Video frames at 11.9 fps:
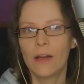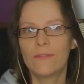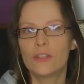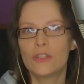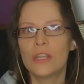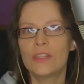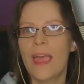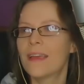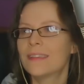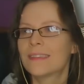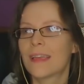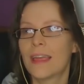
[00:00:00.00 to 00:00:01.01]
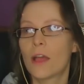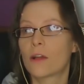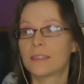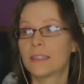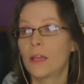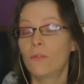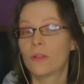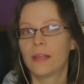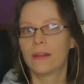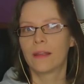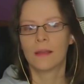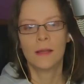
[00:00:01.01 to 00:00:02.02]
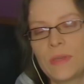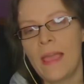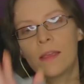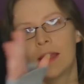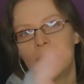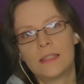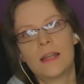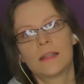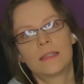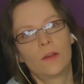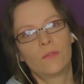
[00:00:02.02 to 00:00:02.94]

A is self-cleaning. Bianca is not